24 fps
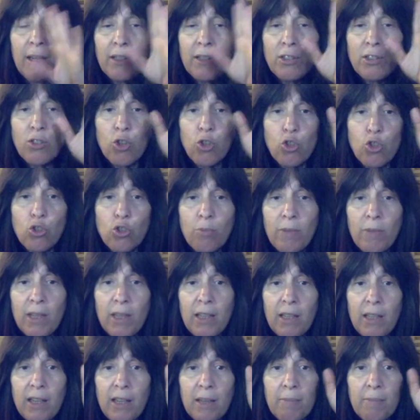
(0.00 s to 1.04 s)
on social
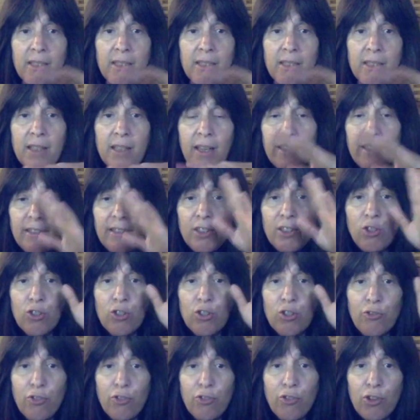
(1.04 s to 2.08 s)
media, on my site,
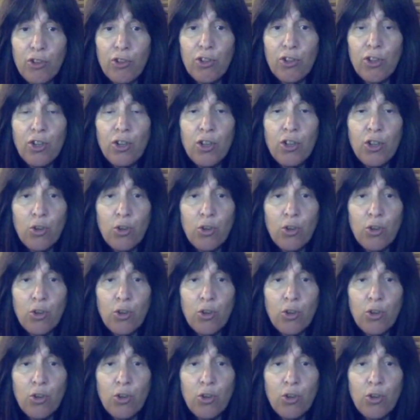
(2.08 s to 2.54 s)
used for